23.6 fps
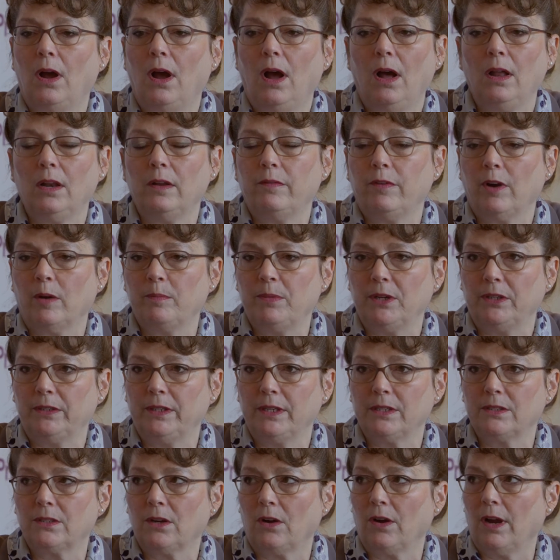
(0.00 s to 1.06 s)
all of our
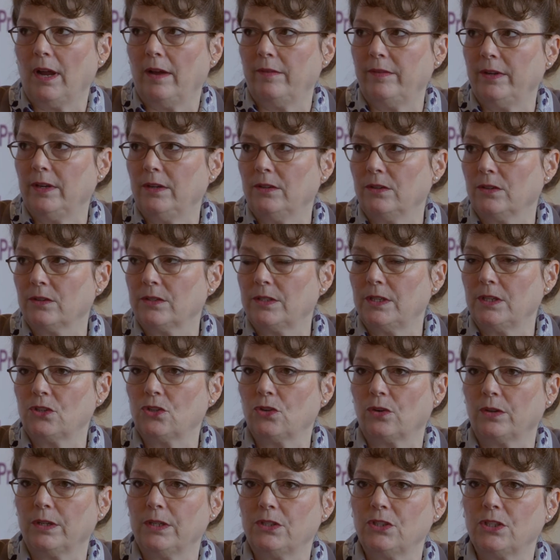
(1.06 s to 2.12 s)
buildings are having nursing
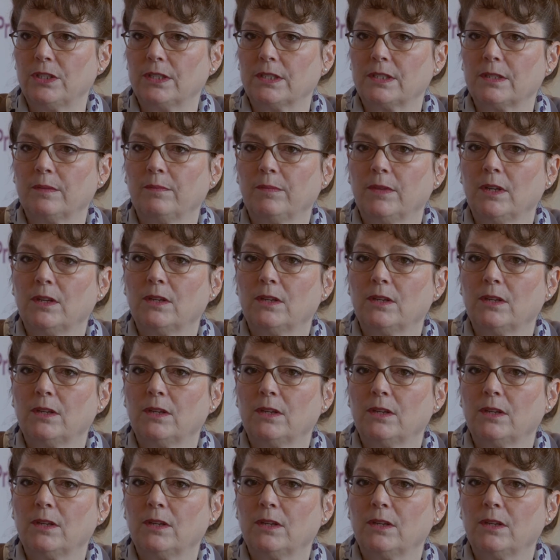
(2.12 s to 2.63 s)
shortages.